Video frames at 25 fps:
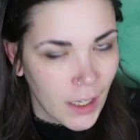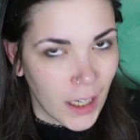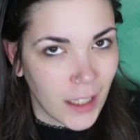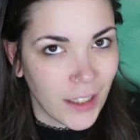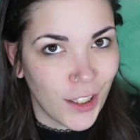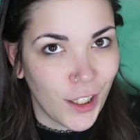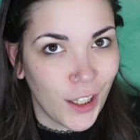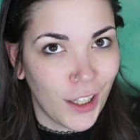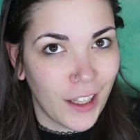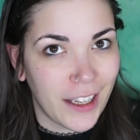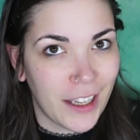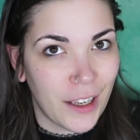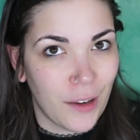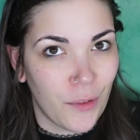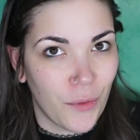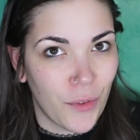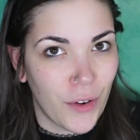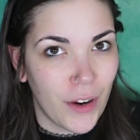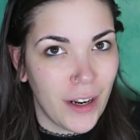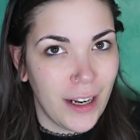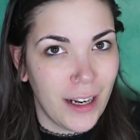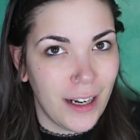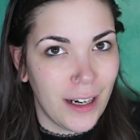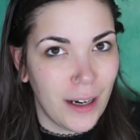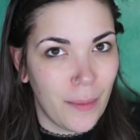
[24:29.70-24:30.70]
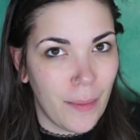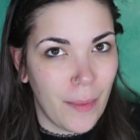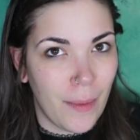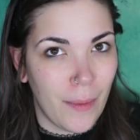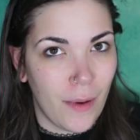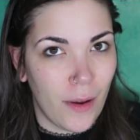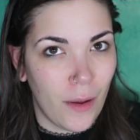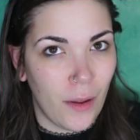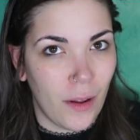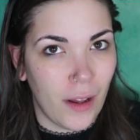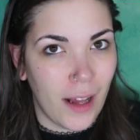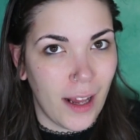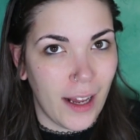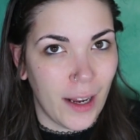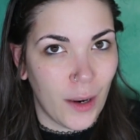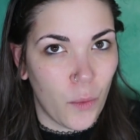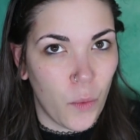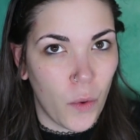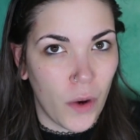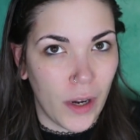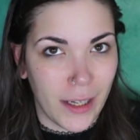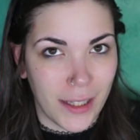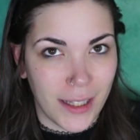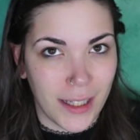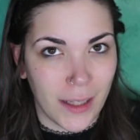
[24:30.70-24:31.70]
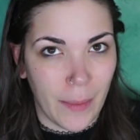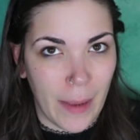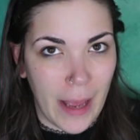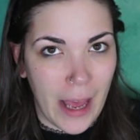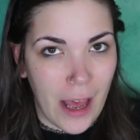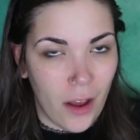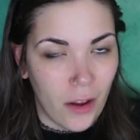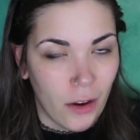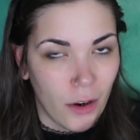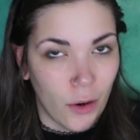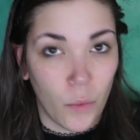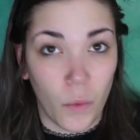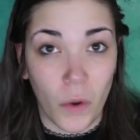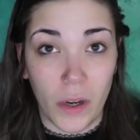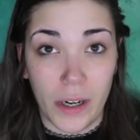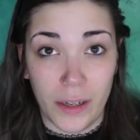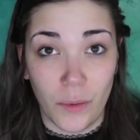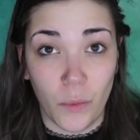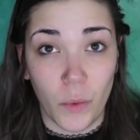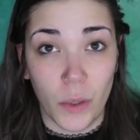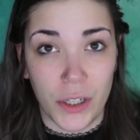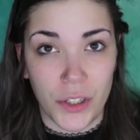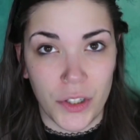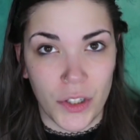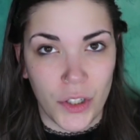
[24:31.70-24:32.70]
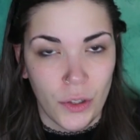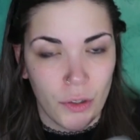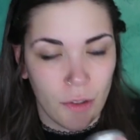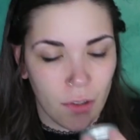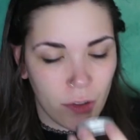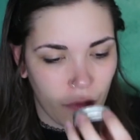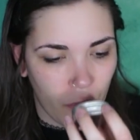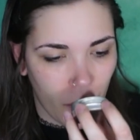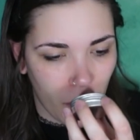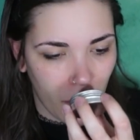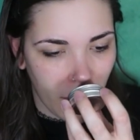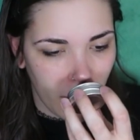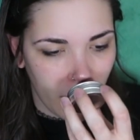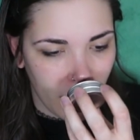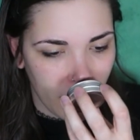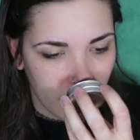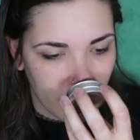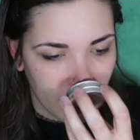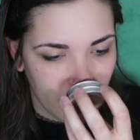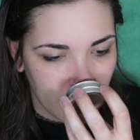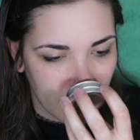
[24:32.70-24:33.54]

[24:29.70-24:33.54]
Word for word: until I can read like what it's about or what it what it's used for.